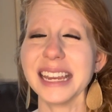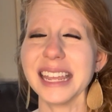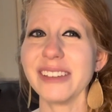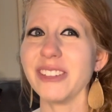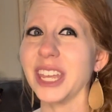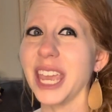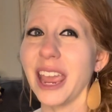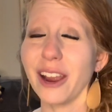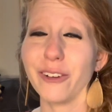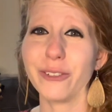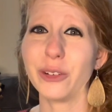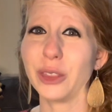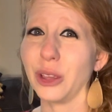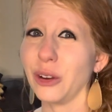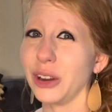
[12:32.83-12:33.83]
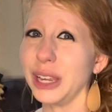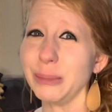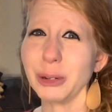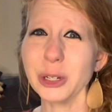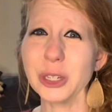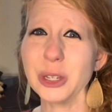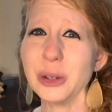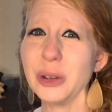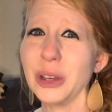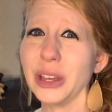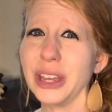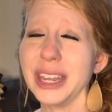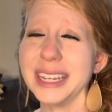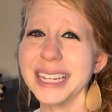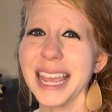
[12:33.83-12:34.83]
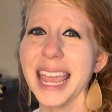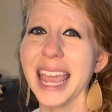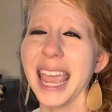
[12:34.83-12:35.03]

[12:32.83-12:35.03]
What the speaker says: even care for the creamer too good.